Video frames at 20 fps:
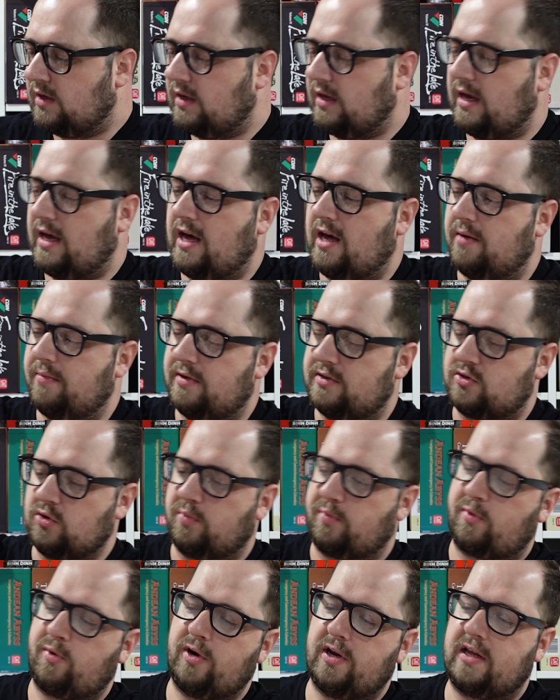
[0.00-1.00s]
Um, it's all
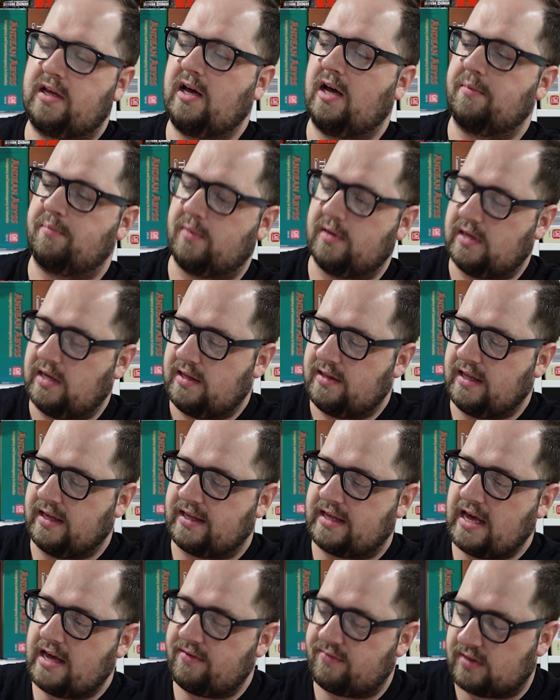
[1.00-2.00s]
pre-cut, but they
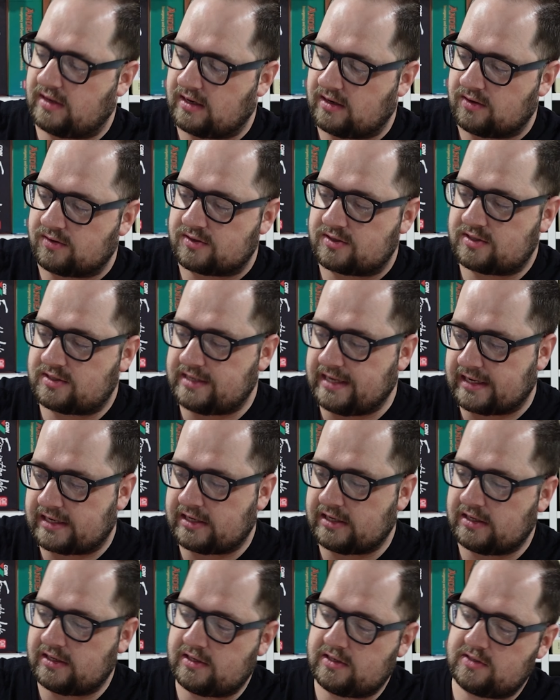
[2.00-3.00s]
gave the little
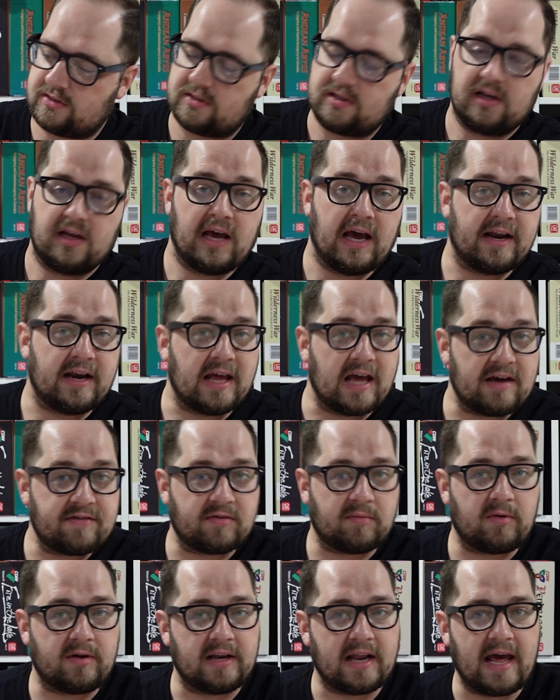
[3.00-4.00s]
stickers and they have
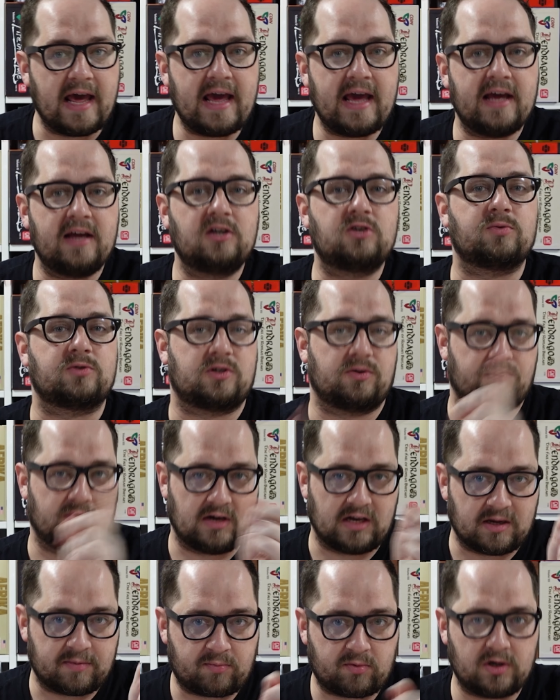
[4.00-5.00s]
them on the edge, which I
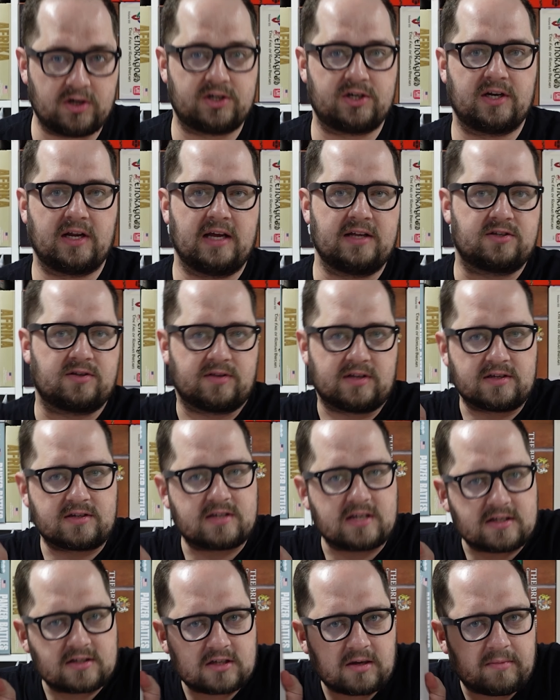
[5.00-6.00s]
really appreciate. So this
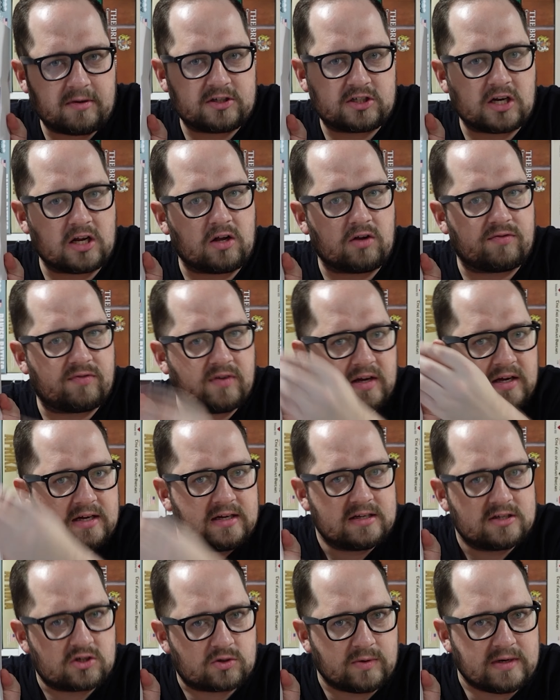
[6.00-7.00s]
sits on my shelf,
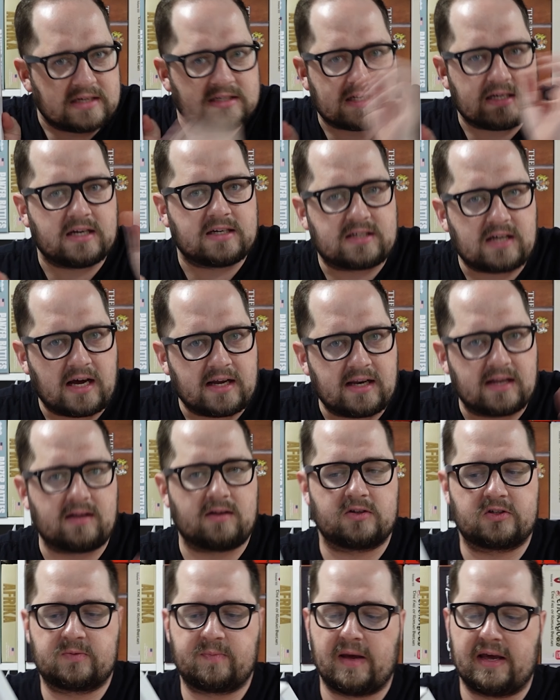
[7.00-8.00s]
squeezed in a tiny
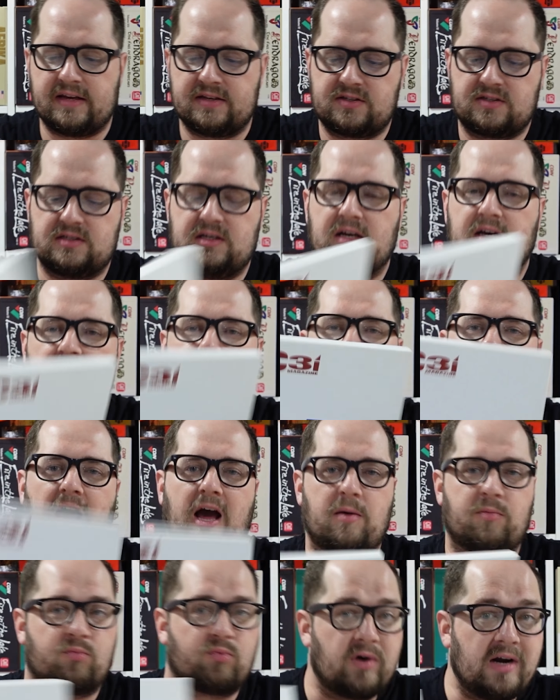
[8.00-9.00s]
little space.
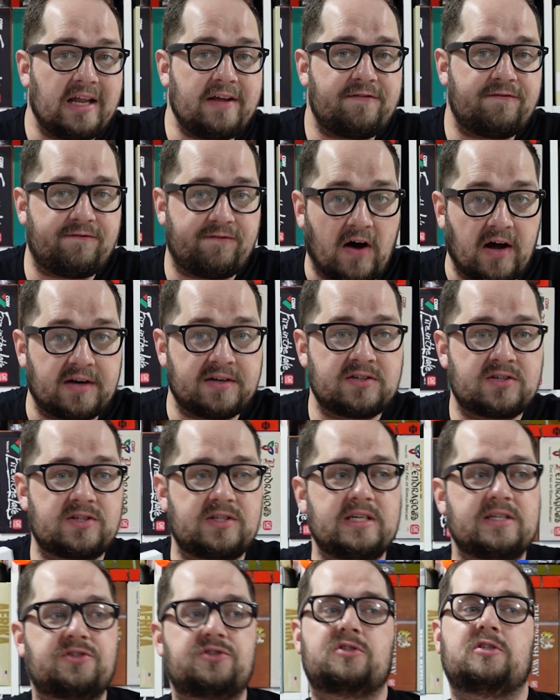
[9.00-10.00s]
Um, really fun
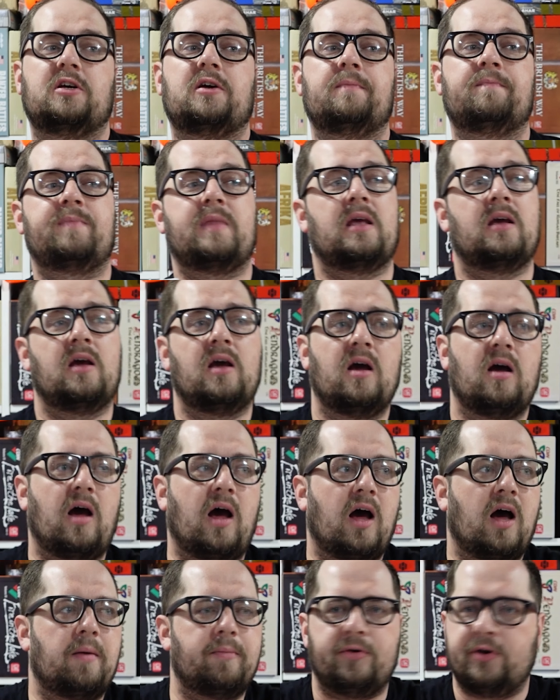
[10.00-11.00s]
system,
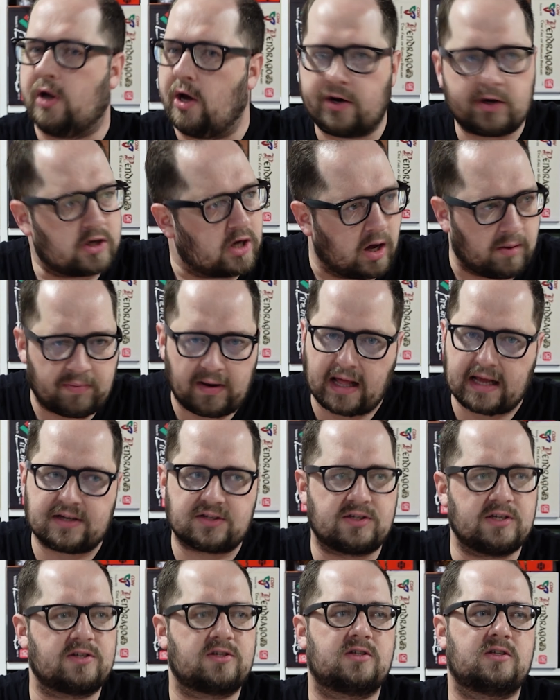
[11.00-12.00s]
um, not a complex
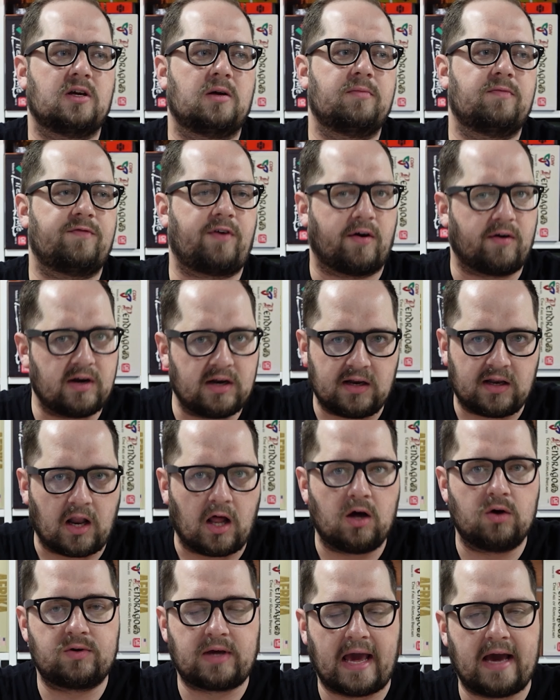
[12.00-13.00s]
system, very
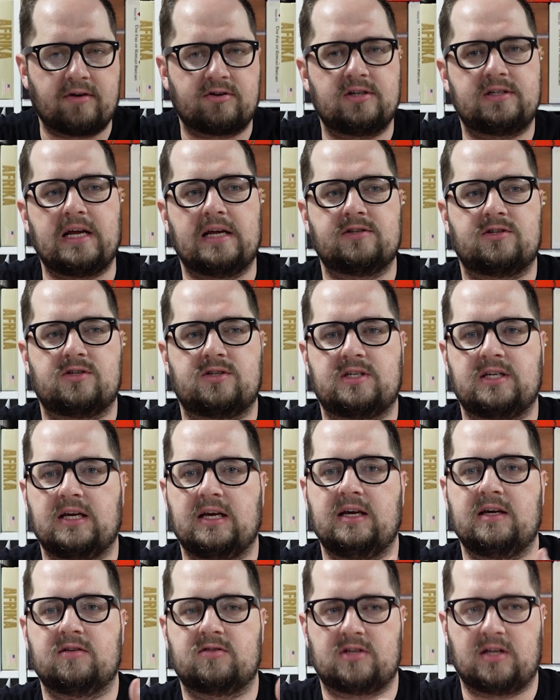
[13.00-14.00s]
low counter
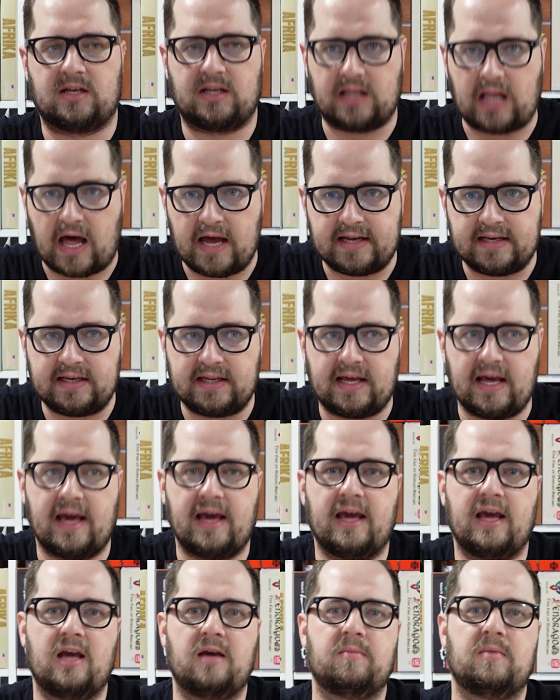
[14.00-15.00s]
density. It's a light
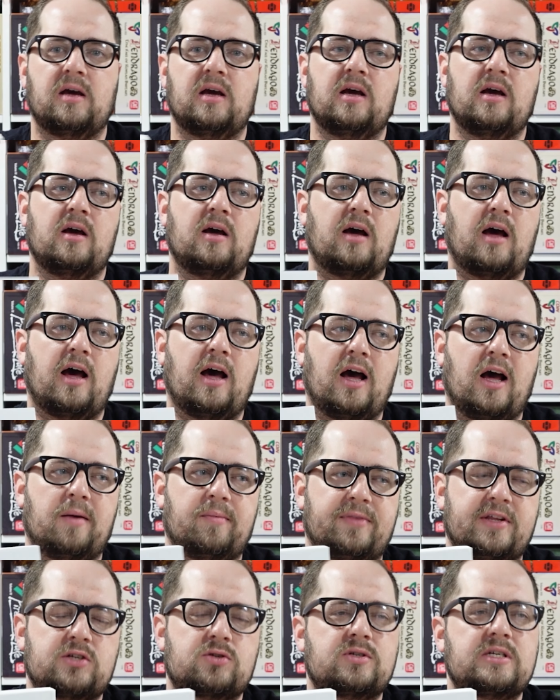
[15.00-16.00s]
game.
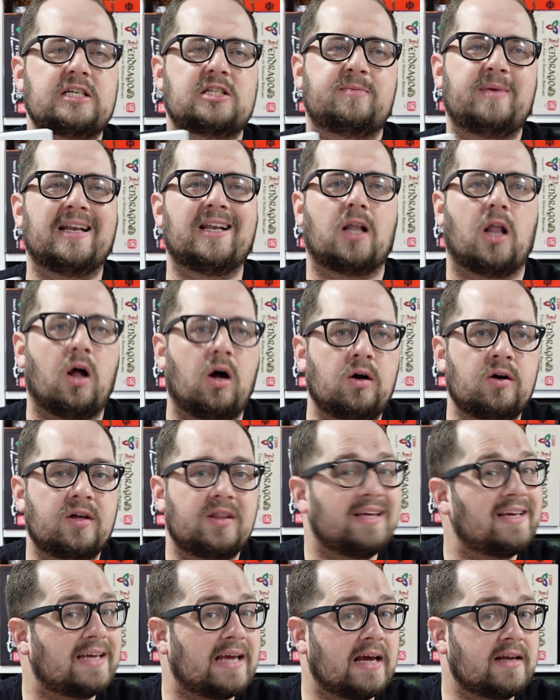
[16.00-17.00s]
Um, this one takes a bit longer
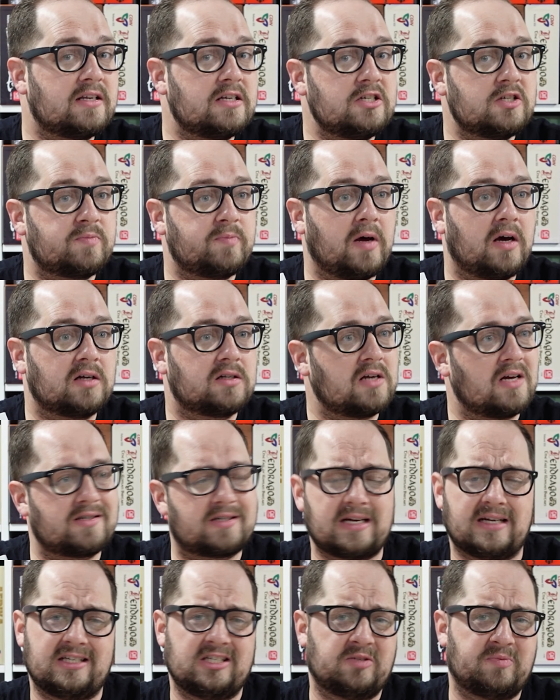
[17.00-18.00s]
than Gettysburg does.
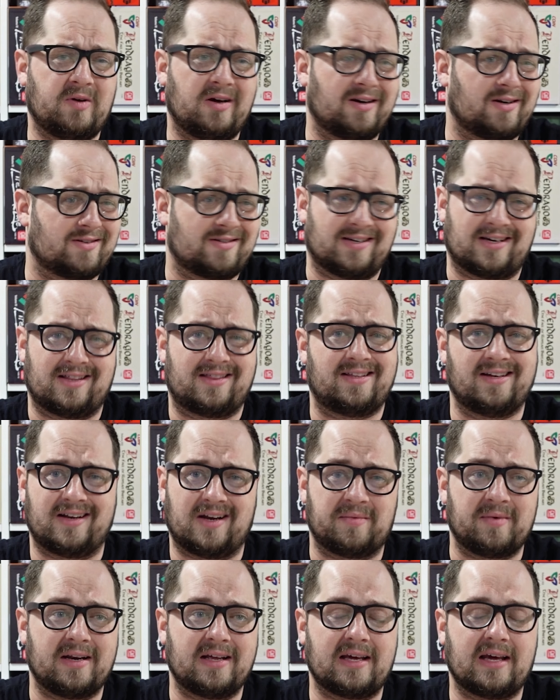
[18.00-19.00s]
Gettysburg is like a
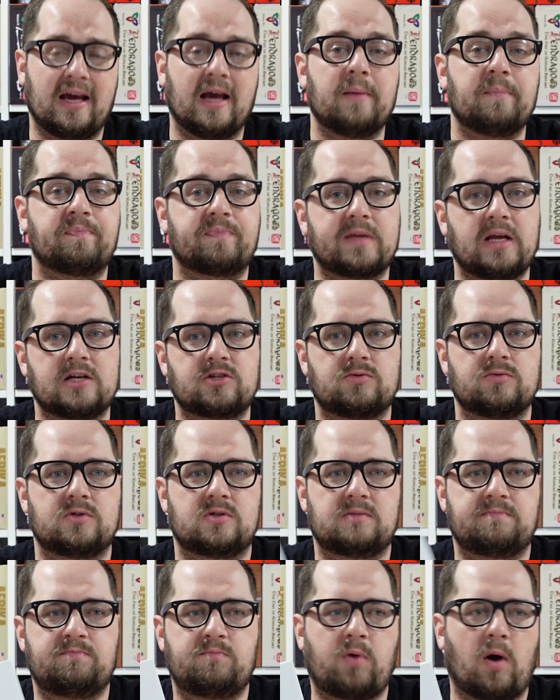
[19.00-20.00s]
30 minute game. This
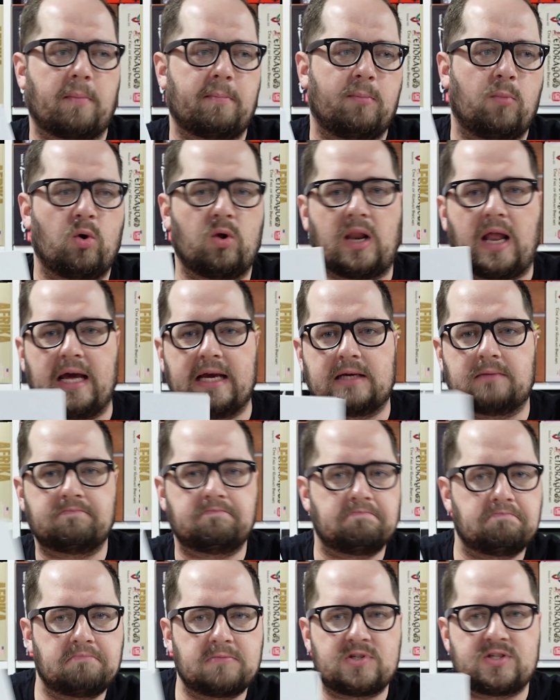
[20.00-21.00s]
one's more like
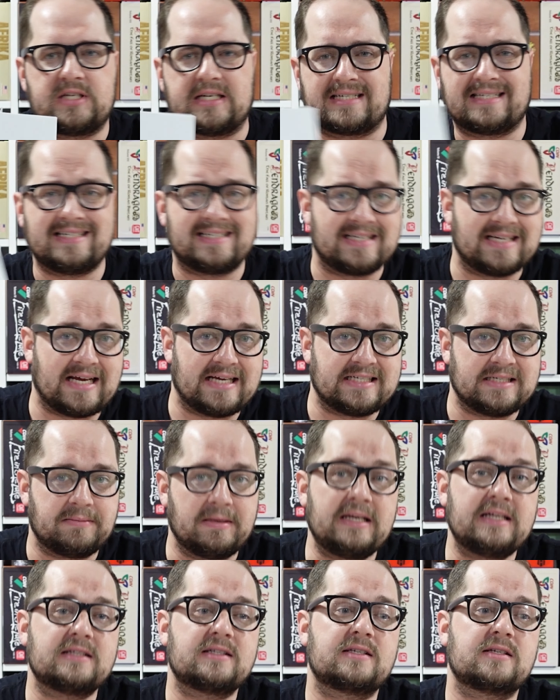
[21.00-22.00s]
60 to 90
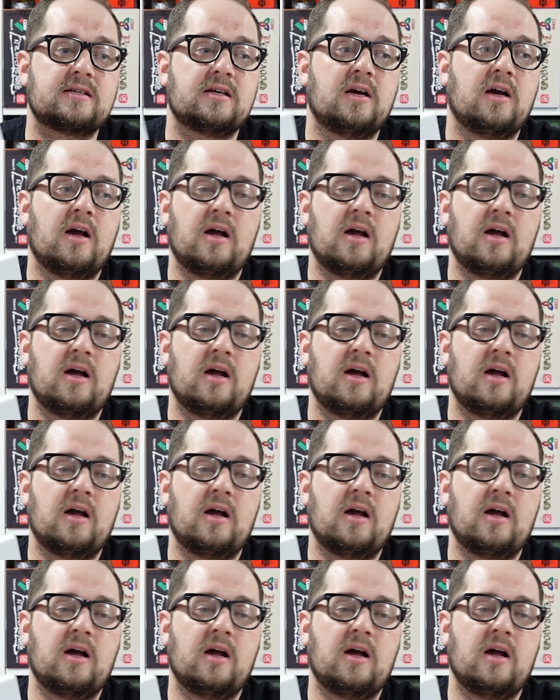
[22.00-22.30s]
minutes.